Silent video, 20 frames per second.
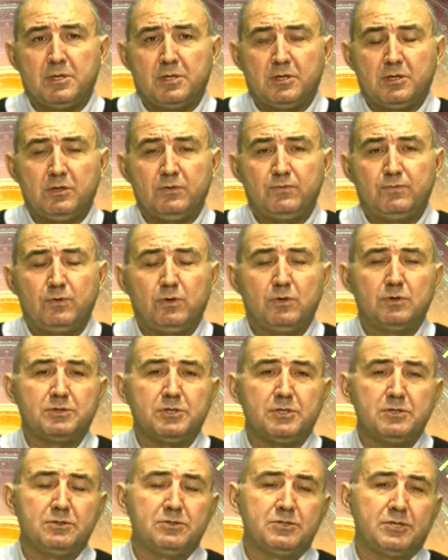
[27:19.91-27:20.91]
He fought
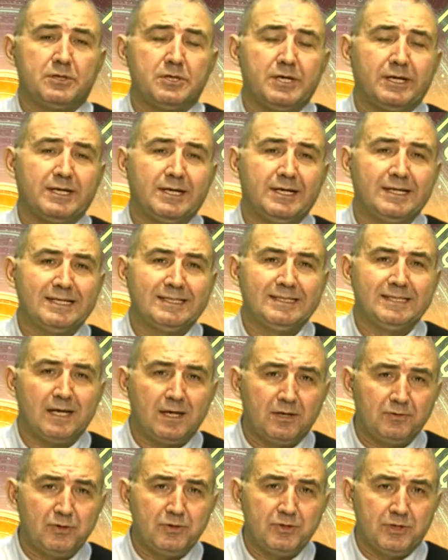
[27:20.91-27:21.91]
in Çanakkale
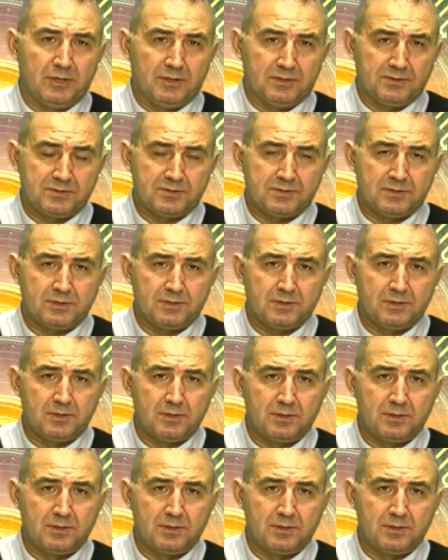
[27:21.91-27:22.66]
Dardanelles,